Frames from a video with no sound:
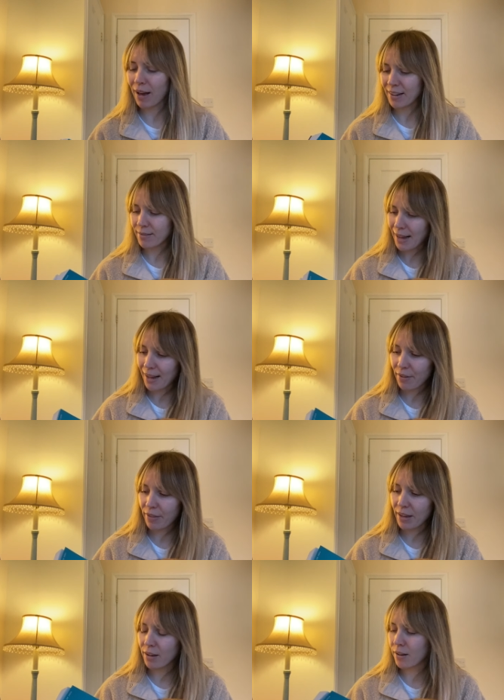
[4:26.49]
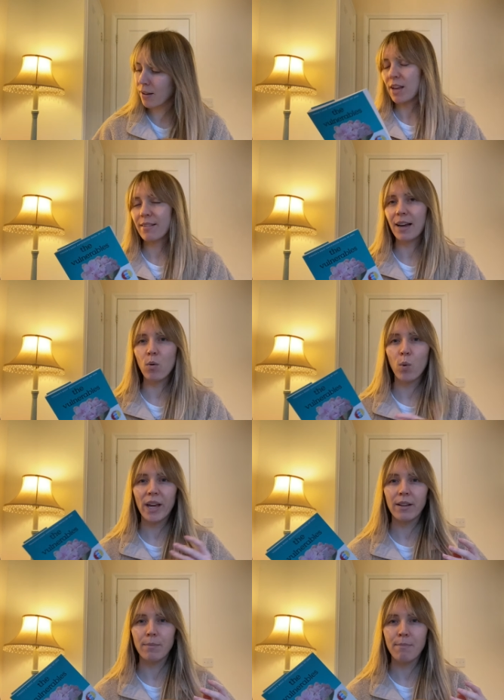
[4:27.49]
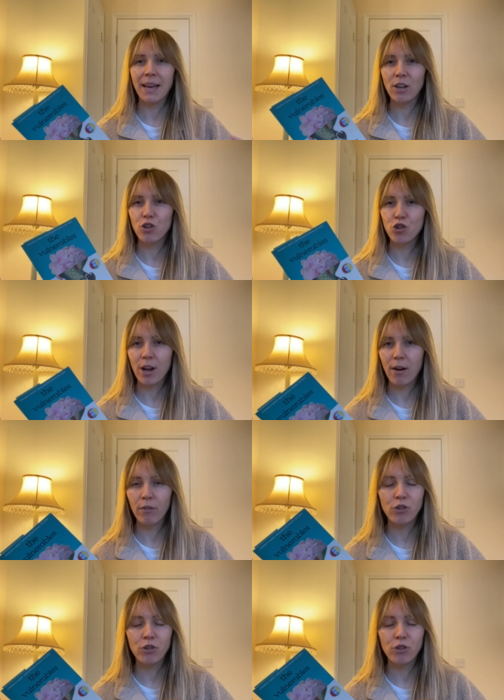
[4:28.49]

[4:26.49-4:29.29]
and I think it's like a weird mixture of